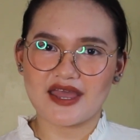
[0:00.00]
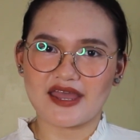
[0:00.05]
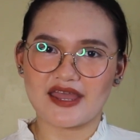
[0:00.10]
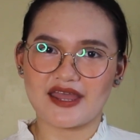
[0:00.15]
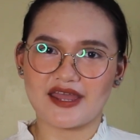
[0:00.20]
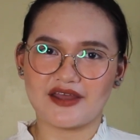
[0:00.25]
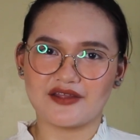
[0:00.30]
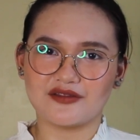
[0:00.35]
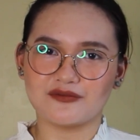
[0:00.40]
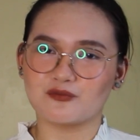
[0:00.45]

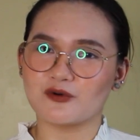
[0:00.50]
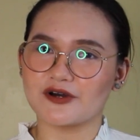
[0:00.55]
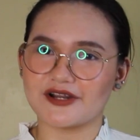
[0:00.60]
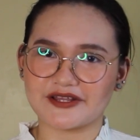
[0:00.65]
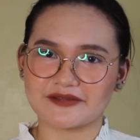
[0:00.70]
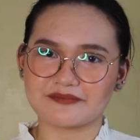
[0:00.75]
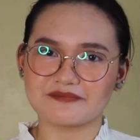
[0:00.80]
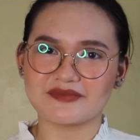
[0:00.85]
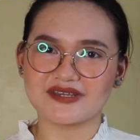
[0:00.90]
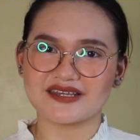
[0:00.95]
and what
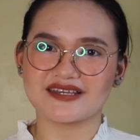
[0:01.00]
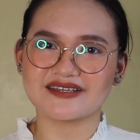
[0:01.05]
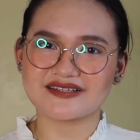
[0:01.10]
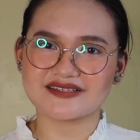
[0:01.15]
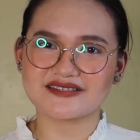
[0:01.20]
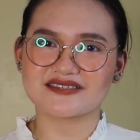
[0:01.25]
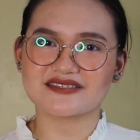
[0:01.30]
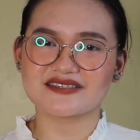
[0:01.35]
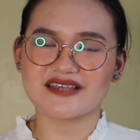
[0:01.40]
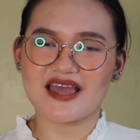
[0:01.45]
it
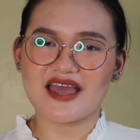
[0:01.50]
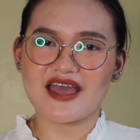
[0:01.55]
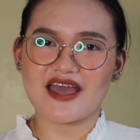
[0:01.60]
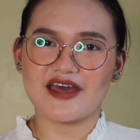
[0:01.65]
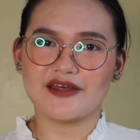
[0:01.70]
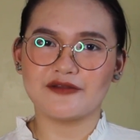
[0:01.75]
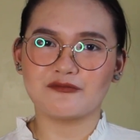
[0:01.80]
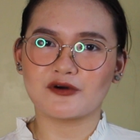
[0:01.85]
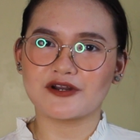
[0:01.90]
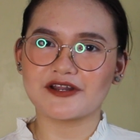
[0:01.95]
means
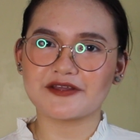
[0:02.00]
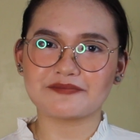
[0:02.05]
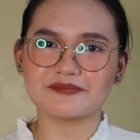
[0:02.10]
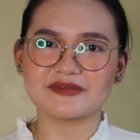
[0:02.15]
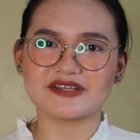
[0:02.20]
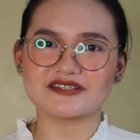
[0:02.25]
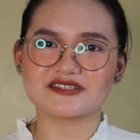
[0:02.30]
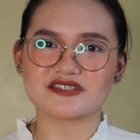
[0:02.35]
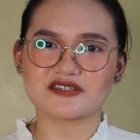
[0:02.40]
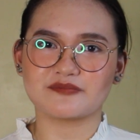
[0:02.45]

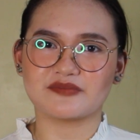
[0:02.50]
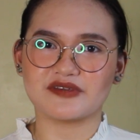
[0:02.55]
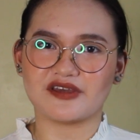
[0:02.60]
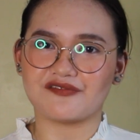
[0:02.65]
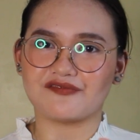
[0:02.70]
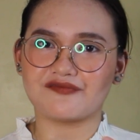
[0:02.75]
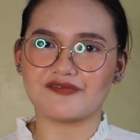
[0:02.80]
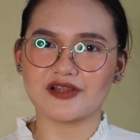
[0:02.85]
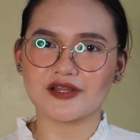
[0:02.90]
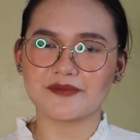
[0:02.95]
to be
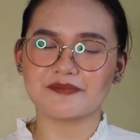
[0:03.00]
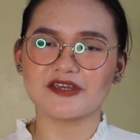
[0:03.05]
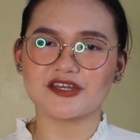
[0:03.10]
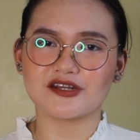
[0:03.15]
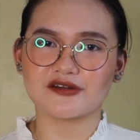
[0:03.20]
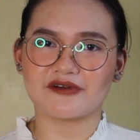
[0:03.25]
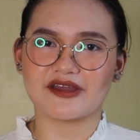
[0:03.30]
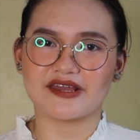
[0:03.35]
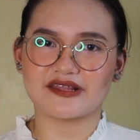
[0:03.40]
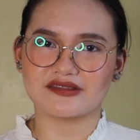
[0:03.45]
a
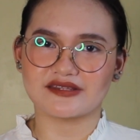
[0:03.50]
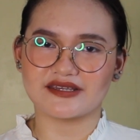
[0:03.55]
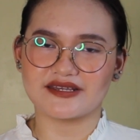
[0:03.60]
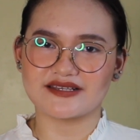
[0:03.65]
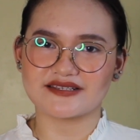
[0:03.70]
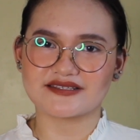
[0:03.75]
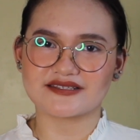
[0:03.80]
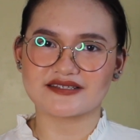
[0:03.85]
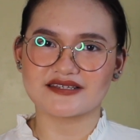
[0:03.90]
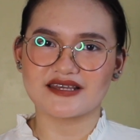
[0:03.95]
Filipino
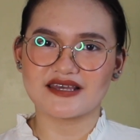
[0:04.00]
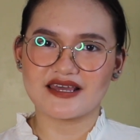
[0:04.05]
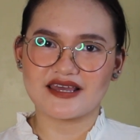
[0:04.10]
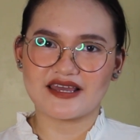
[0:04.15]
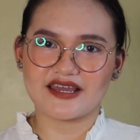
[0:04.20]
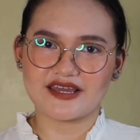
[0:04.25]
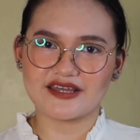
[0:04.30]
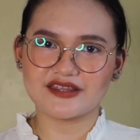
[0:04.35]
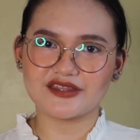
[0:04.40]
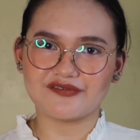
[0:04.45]
atheist
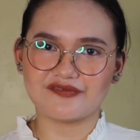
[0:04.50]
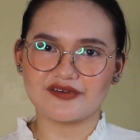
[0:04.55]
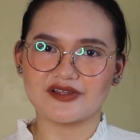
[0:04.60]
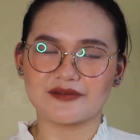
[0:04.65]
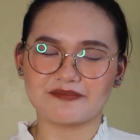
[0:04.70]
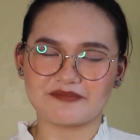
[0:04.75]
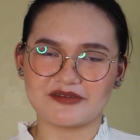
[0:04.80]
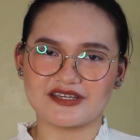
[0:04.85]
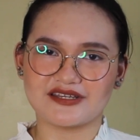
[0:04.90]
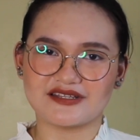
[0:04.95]
in the
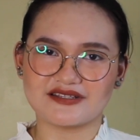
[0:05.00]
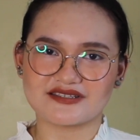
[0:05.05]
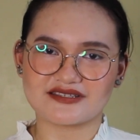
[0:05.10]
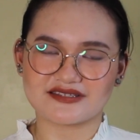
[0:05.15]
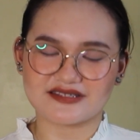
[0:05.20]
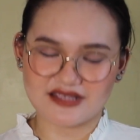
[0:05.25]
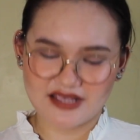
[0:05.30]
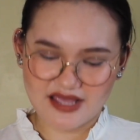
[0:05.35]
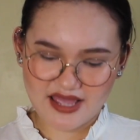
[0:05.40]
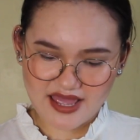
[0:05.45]

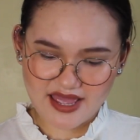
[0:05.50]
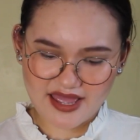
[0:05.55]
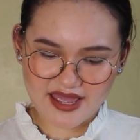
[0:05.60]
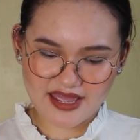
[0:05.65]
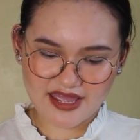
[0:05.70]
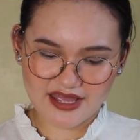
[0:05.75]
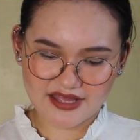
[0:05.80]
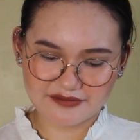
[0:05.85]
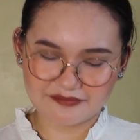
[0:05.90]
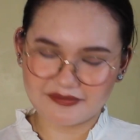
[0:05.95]
Philippines
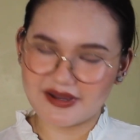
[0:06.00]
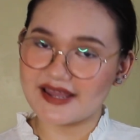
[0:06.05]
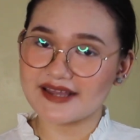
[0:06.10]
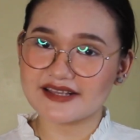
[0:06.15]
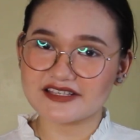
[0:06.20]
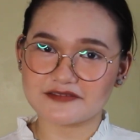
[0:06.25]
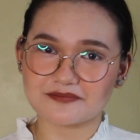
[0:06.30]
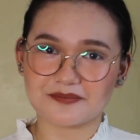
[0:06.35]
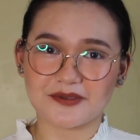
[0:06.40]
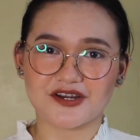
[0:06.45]
and my
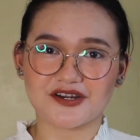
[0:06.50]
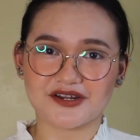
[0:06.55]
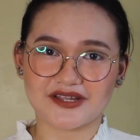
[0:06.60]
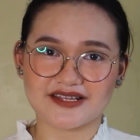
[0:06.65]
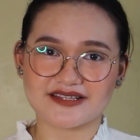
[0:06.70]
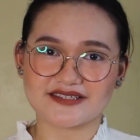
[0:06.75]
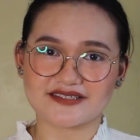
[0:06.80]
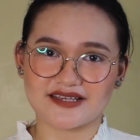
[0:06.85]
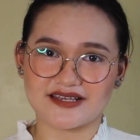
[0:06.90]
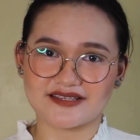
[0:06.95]

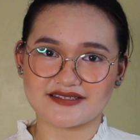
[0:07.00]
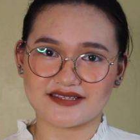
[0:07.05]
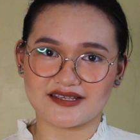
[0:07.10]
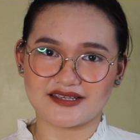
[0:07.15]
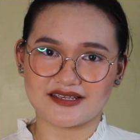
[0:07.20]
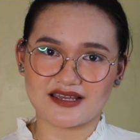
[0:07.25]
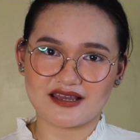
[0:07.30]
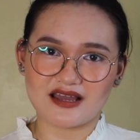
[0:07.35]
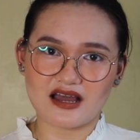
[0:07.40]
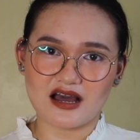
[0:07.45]
experiences
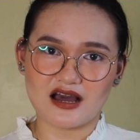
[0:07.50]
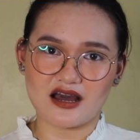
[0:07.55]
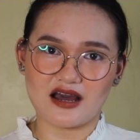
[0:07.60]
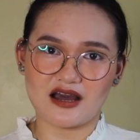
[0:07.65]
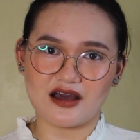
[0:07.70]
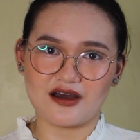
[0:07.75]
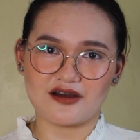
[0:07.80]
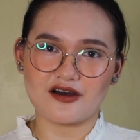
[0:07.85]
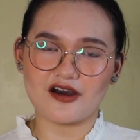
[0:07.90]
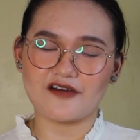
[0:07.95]

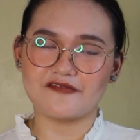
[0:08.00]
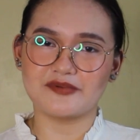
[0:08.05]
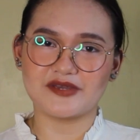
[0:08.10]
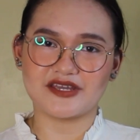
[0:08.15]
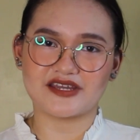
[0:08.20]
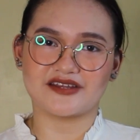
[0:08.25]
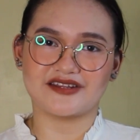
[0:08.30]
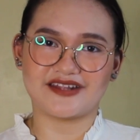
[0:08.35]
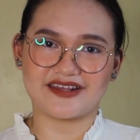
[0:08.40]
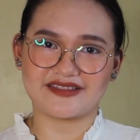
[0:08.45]
of
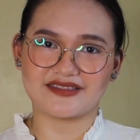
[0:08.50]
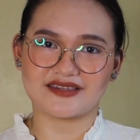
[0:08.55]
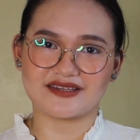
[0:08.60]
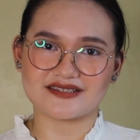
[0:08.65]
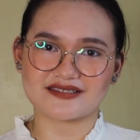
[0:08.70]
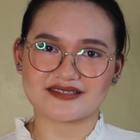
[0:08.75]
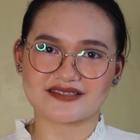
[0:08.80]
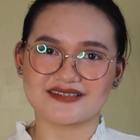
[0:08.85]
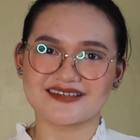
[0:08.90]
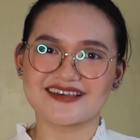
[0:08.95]
being an
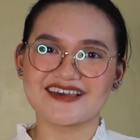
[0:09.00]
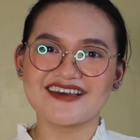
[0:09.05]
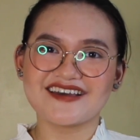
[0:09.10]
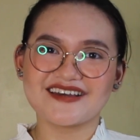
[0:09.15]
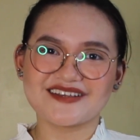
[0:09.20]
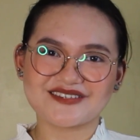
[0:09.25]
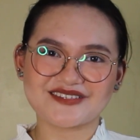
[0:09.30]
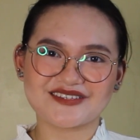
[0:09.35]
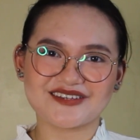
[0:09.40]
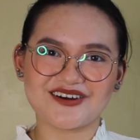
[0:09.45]
atheist.
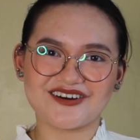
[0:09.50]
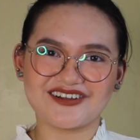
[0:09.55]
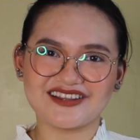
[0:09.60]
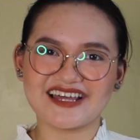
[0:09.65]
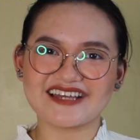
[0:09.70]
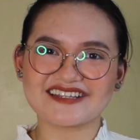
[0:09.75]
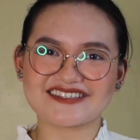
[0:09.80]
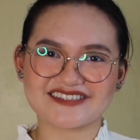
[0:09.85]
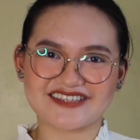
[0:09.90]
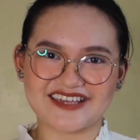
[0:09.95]
So
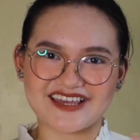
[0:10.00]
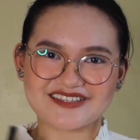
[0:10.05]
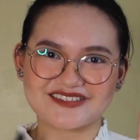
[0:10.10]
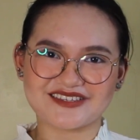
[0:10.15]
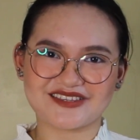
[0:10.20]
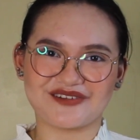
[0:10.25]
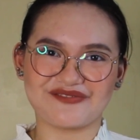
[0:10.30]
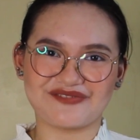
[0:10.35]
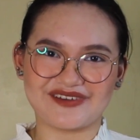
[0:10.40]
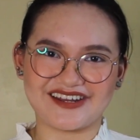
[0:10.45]
let's get
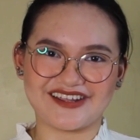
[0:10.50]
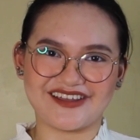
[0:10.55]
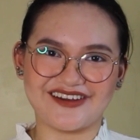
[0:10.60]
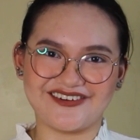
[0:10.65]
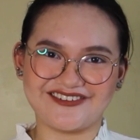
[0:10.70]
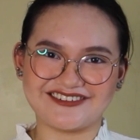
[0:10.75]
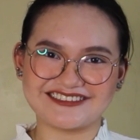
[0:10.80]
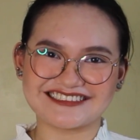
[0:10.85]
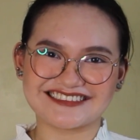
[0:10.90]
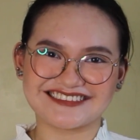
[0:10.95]
to the
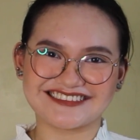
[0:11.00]
video.